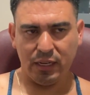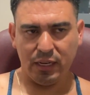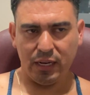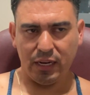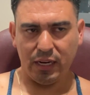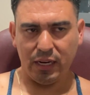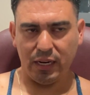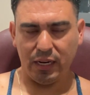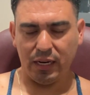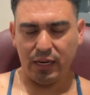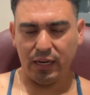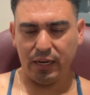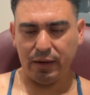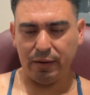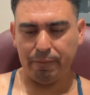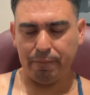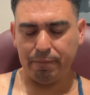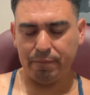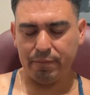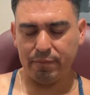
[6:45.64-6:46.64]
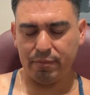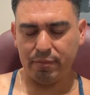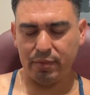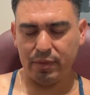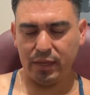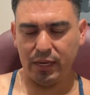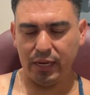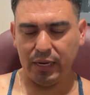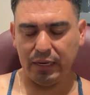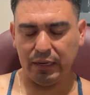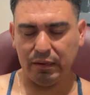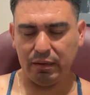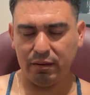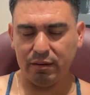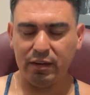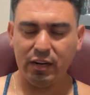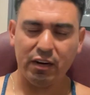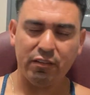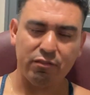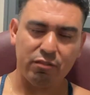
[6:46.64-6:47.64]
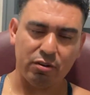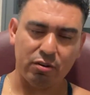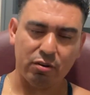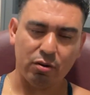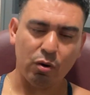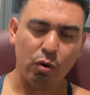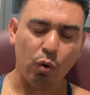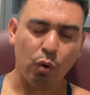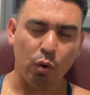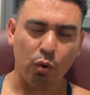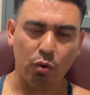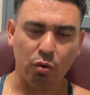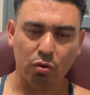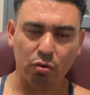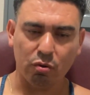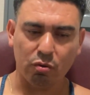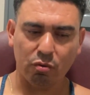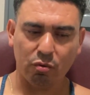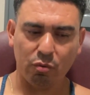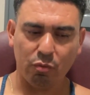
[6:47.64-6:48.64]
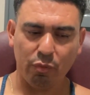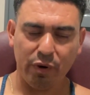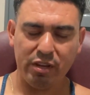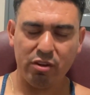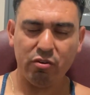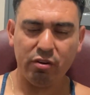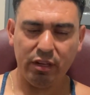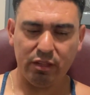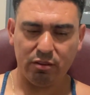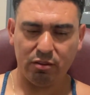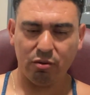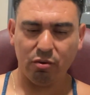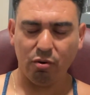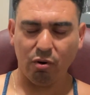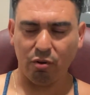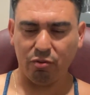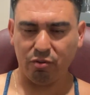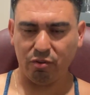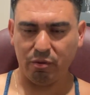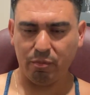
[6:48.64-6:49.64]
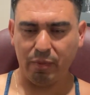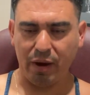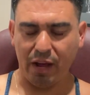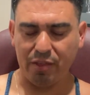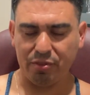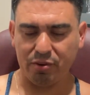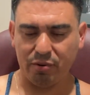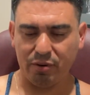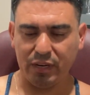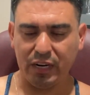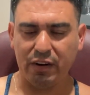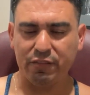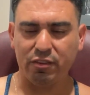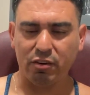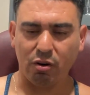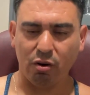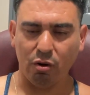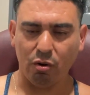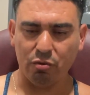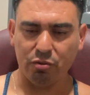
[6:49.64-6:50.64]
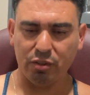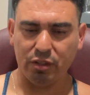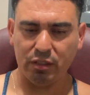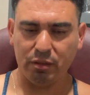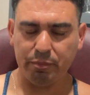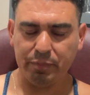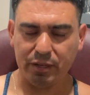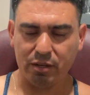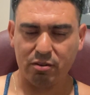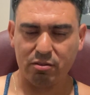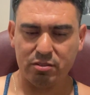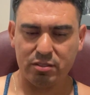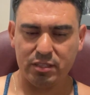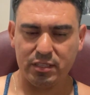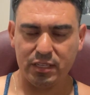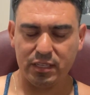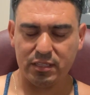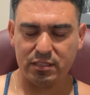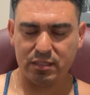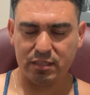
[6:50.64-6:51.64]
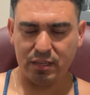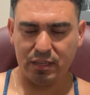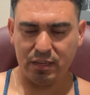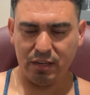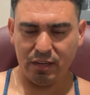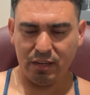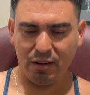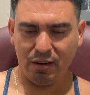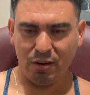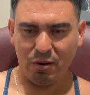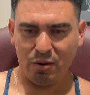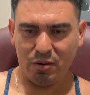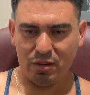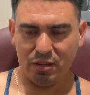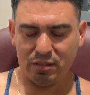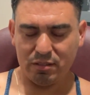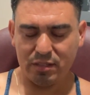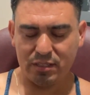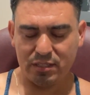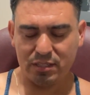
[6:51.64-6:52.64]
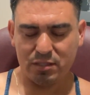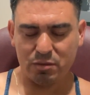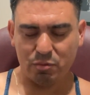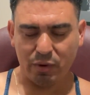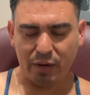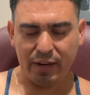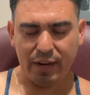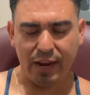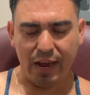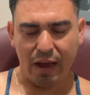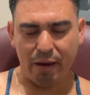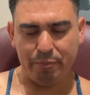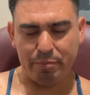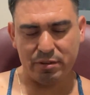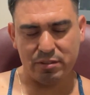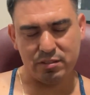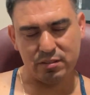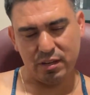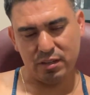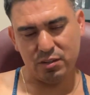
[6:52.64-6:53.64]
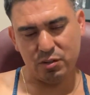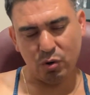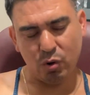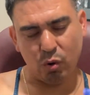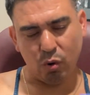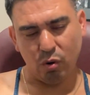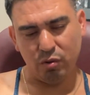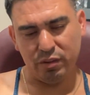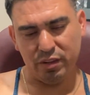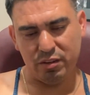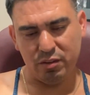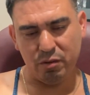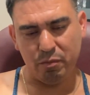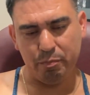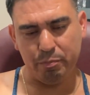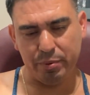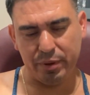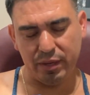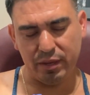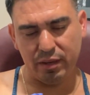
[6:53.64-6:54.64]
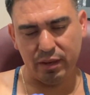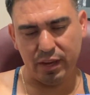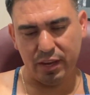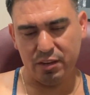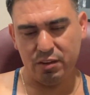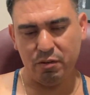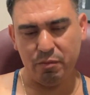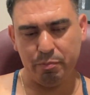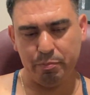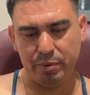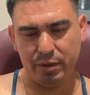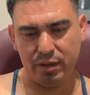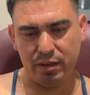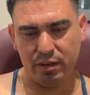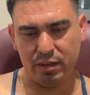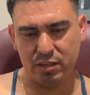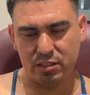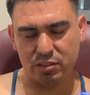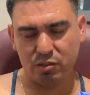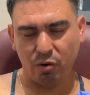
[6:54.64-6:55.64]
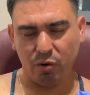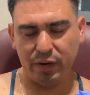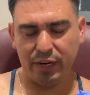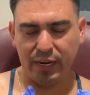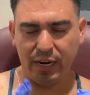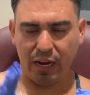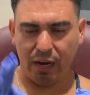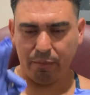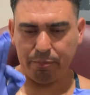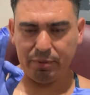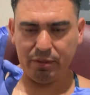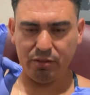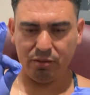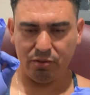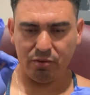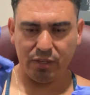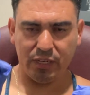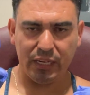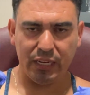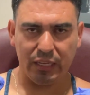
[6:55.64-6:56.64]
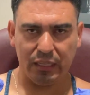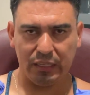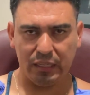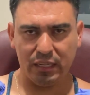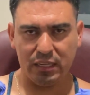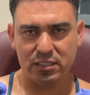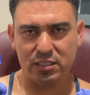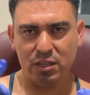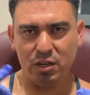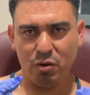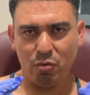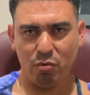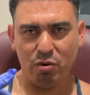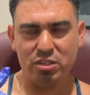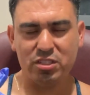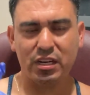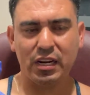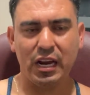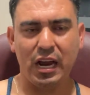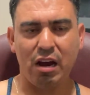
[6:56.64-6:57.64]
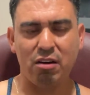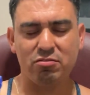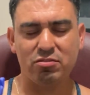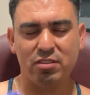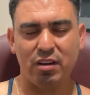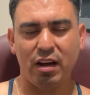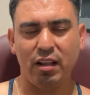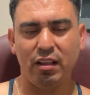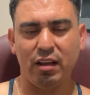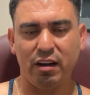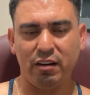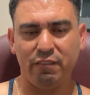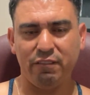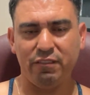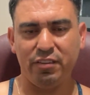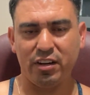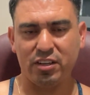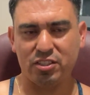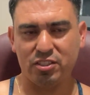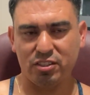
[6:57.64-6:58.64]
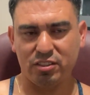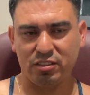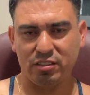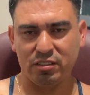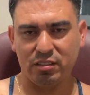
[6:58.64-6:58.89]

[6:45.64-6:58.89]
Uh, and never hold when you need to go to the bathroom. Never hold it, because this is what it happens, that you're holding your pee and your pee is going up into your kidneys, which cause a lot of infection.